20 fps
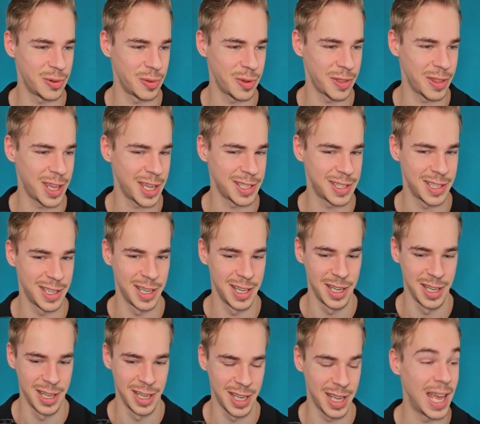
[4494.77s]
I don't want that
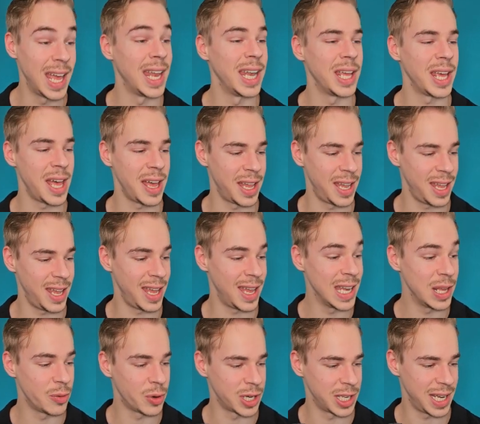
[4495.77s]

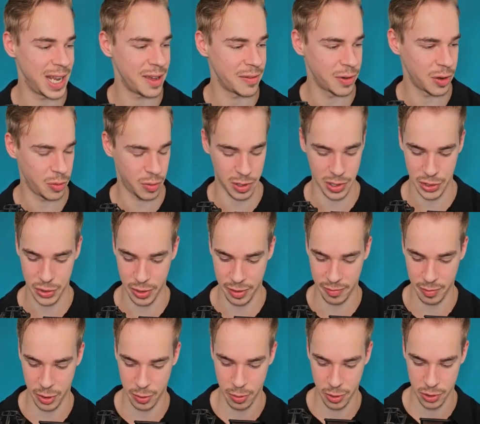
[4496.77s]
anyone and everyone to
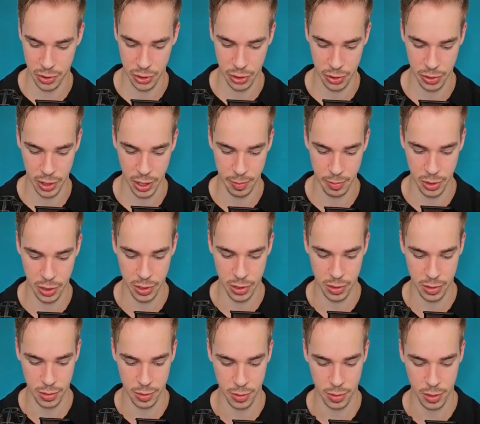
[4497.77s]
have my personal
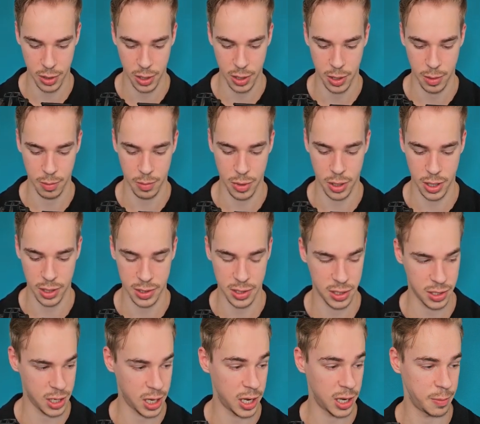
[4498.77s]
number.
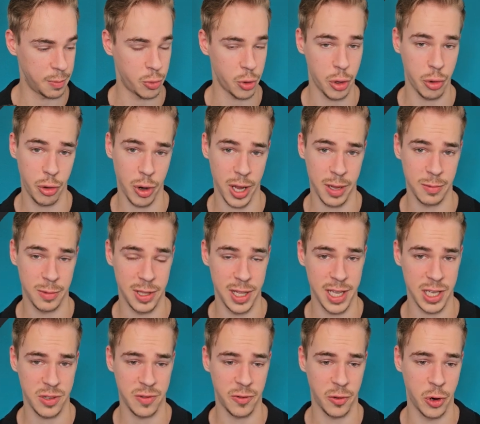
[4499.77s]
But I
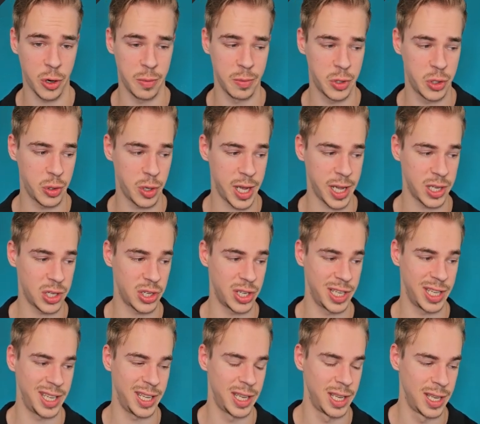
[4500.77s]
programmed this form to
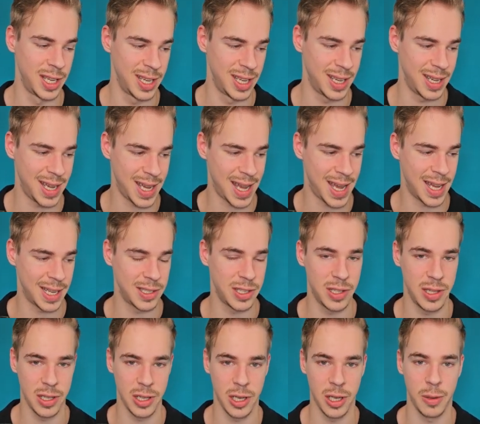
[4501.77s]
actually
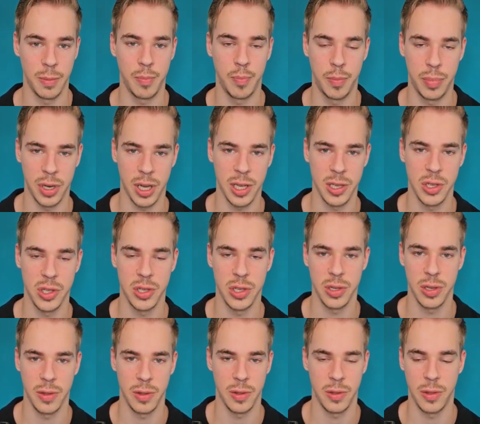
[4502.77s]
add the
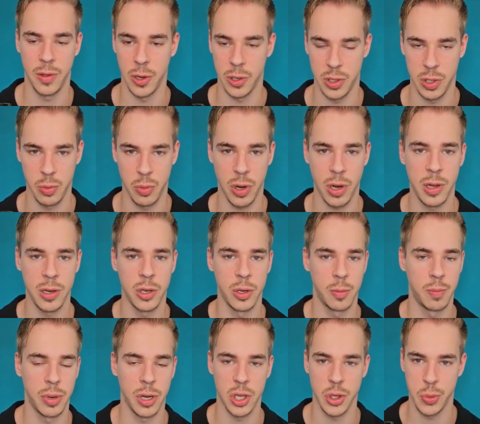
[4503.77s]

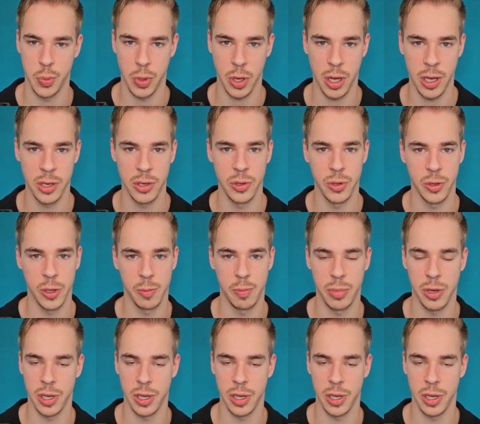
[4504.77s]
+31 or +1 or